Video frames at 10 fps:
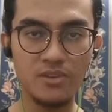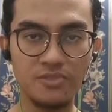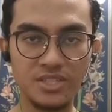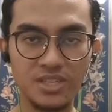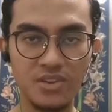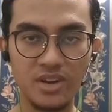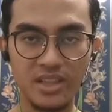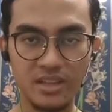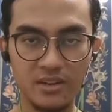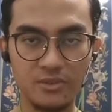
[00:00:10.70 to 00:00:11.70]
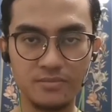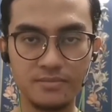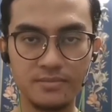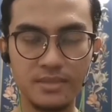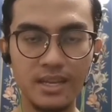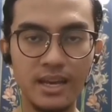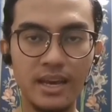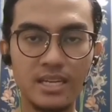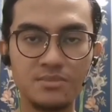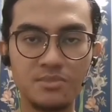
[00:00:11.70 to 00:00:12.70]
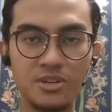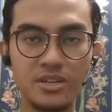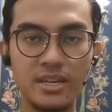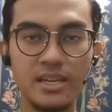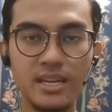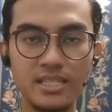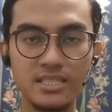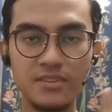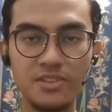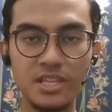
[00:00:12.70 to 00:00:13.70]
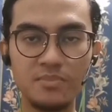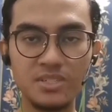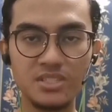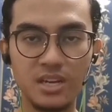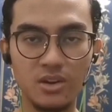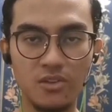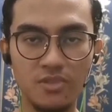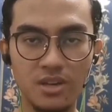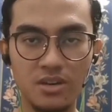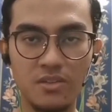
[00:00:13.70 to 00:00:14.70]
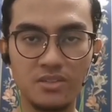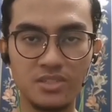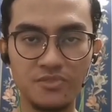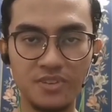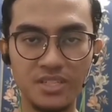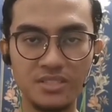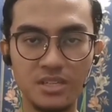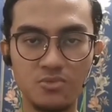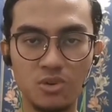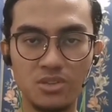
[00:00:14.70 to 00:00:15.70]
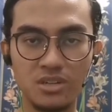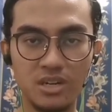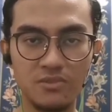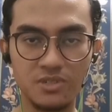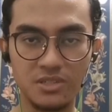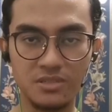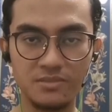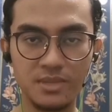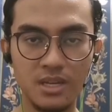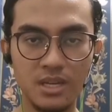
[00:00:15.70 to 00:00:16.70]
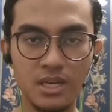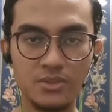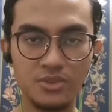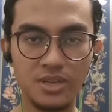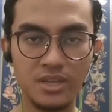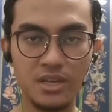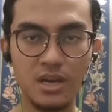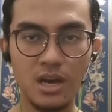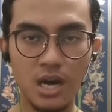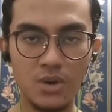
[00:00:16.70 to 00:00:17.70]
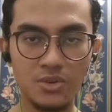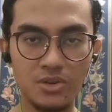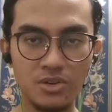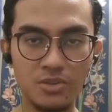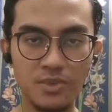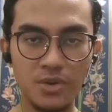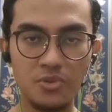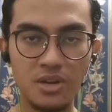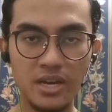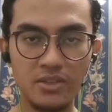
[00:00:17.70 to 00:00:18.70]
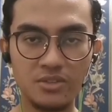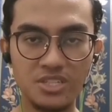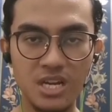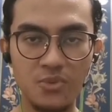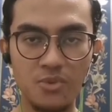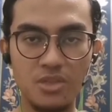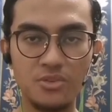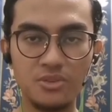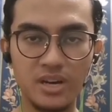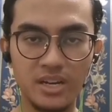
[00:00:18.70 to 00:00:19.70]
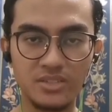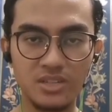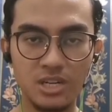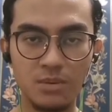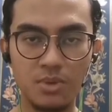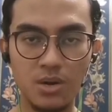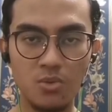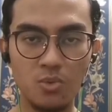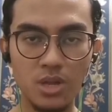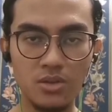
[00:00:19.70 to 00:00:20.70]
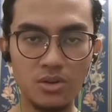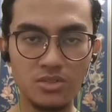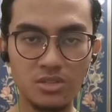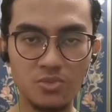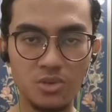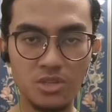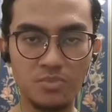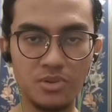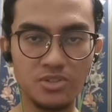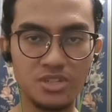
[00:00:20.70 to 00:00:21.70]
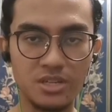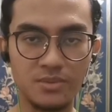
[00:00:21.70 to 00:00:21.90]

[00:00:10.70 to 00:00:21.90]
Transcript: facing right now, as more than 70% of the Earth's surface is water covered. Today, our group would like to share with you guys about what causes water pollution,